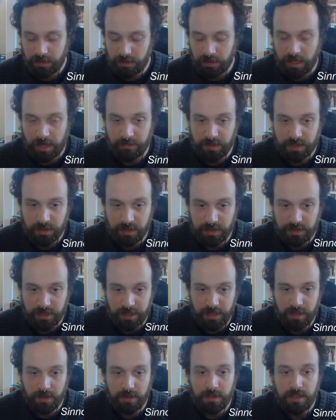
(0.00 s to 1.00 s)
I'm just going to say
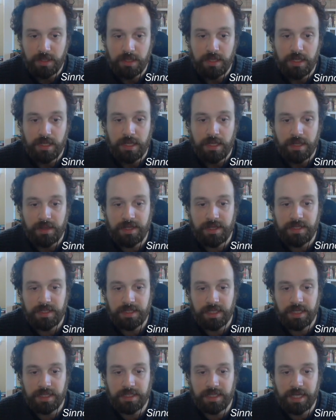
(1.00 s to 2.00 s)
here, this
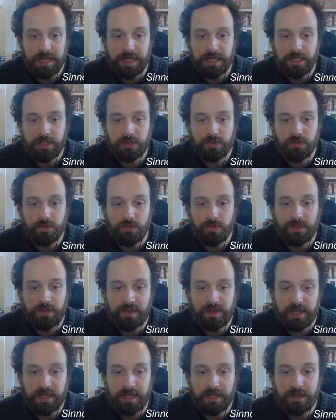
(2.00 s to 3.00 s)
is a
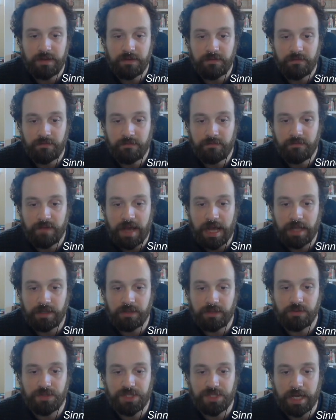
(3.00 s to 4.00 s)
truthy
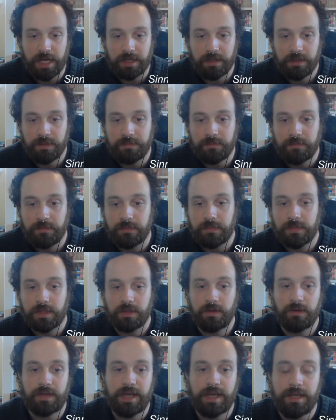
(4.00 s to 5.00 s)
value check.
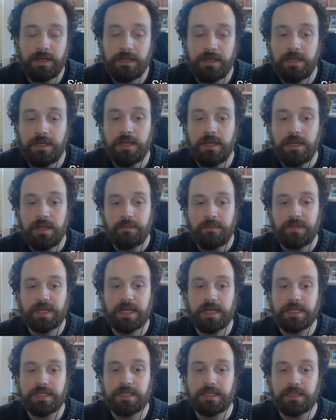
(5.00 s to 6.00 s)
Okay,
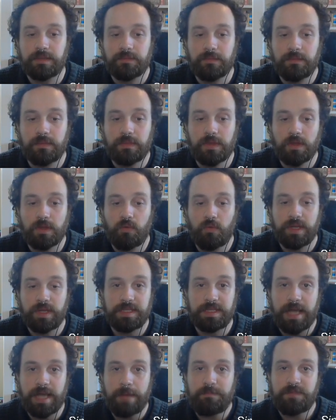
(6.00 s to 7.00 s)
because when
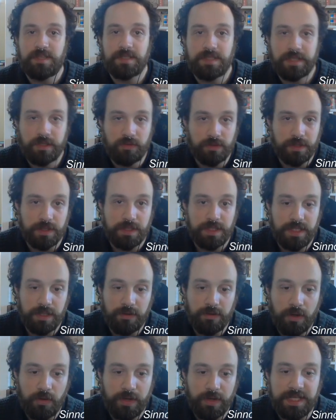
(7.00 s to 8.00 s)
depth is equal to
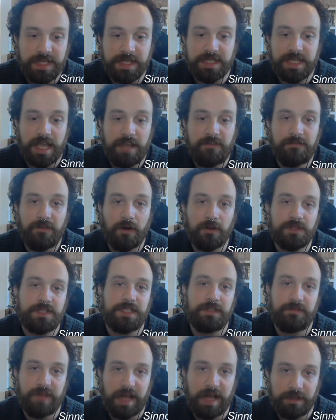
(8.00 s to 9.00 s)
0, it is a
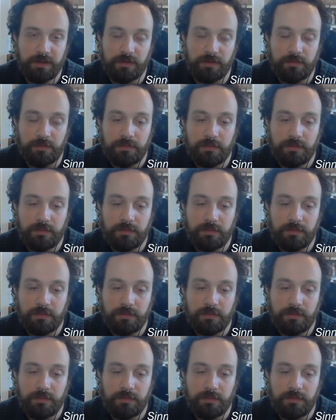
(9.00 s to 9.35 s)
falsy value.